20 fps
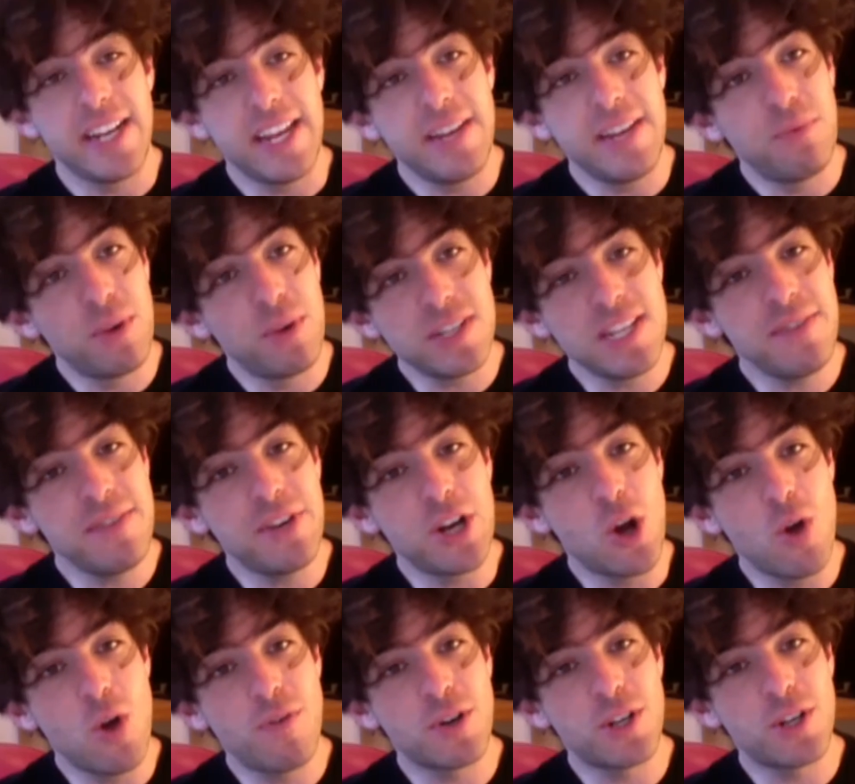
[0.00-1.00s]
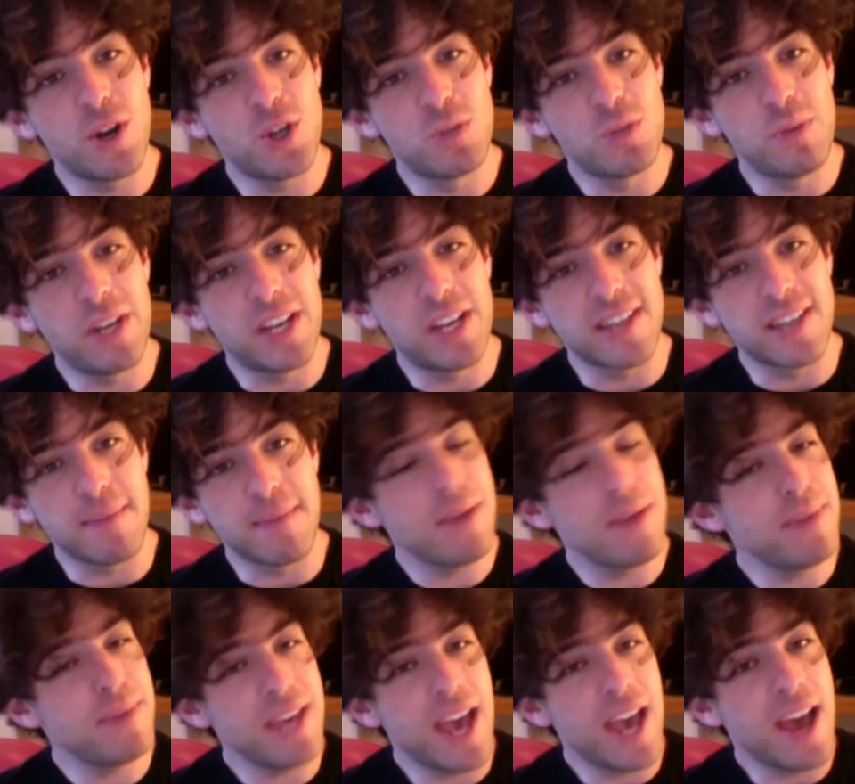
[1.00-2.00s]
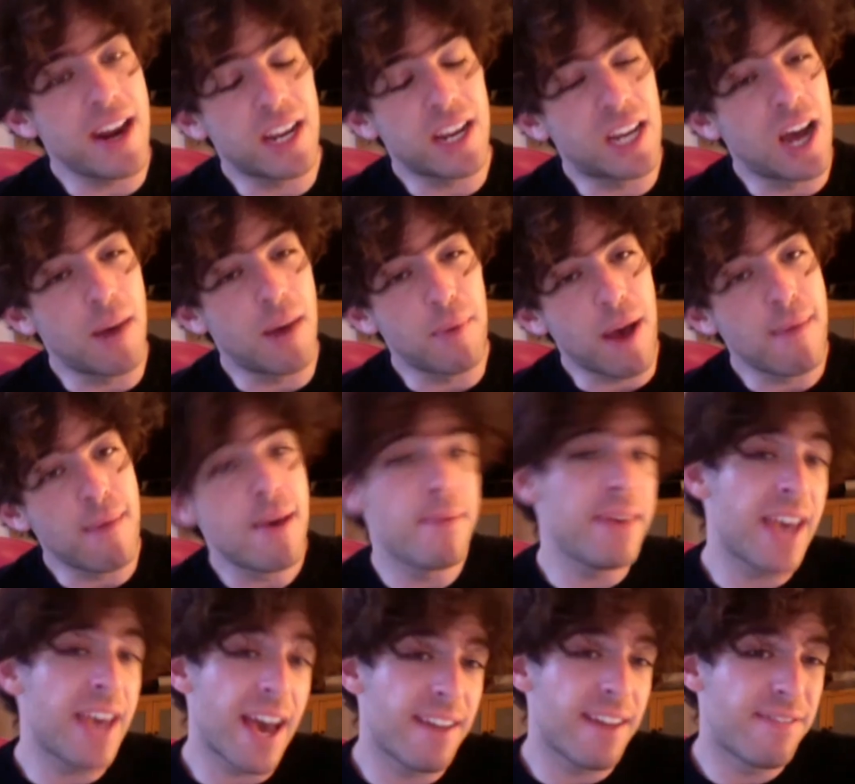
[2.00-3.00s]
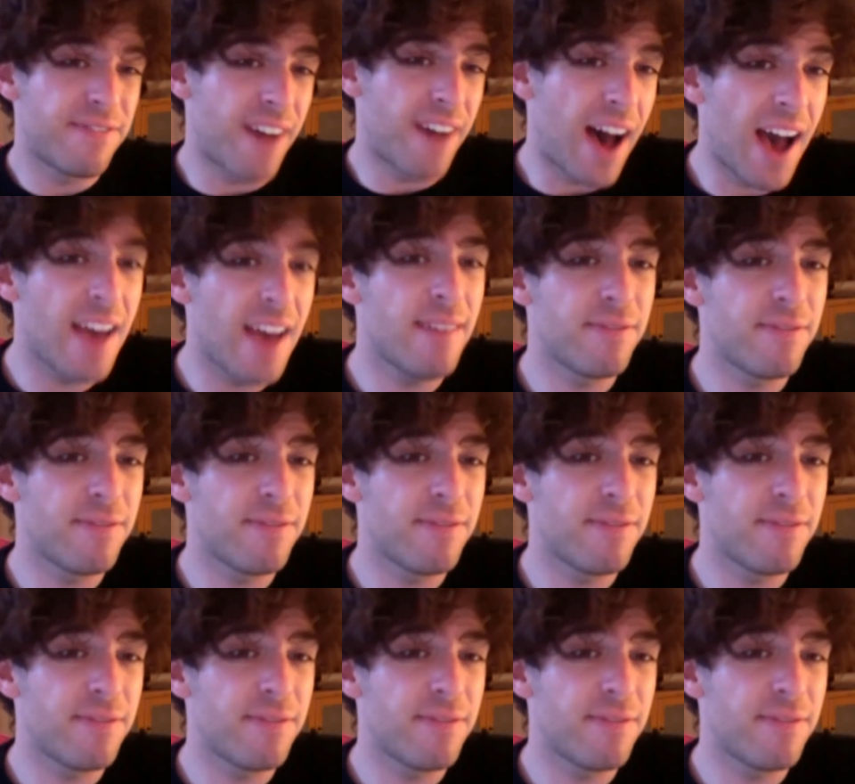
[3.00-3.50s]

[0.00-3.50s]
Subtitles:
wasn't even an overdose because I maybe had five.